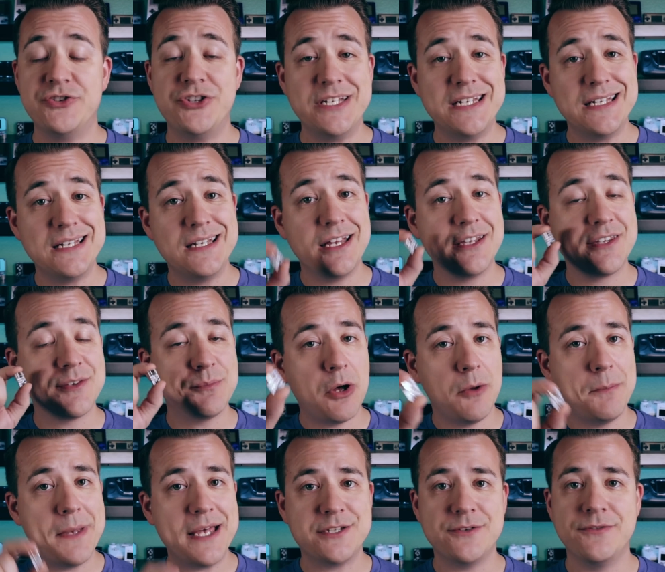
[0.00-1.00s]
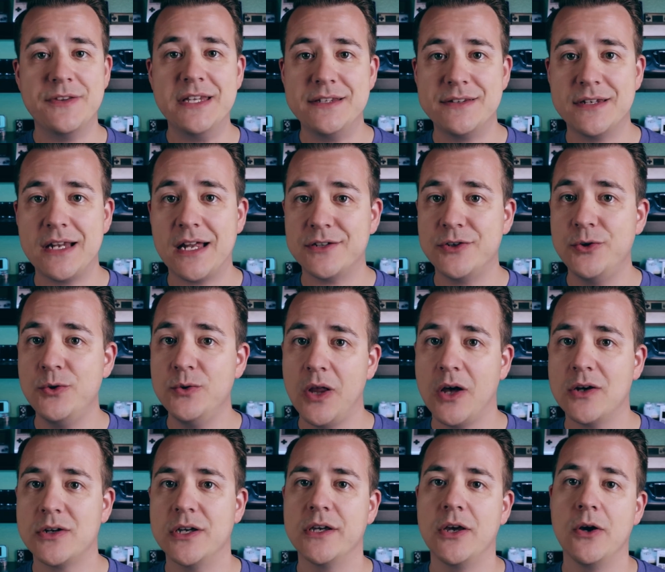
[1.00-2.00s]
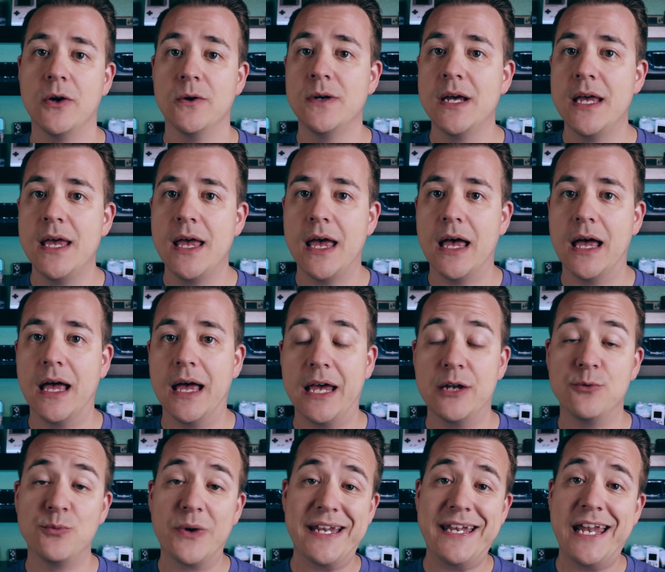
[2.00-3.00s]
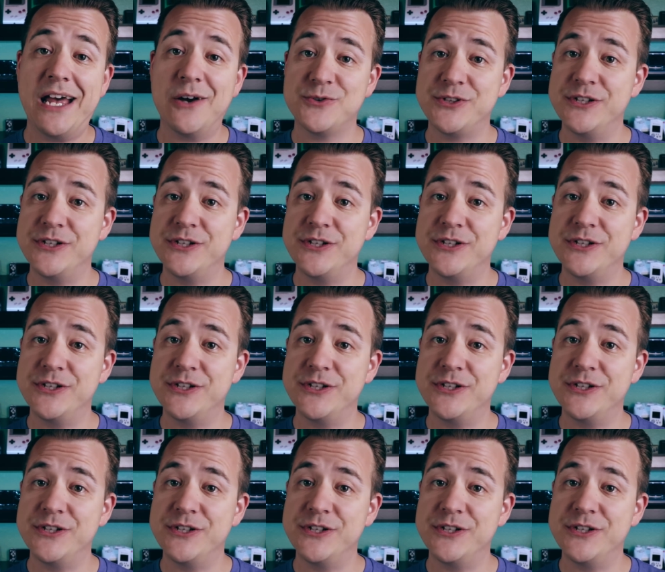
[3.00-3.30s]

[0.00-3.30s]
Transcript: and she did a small batch of these not too long ago, and right now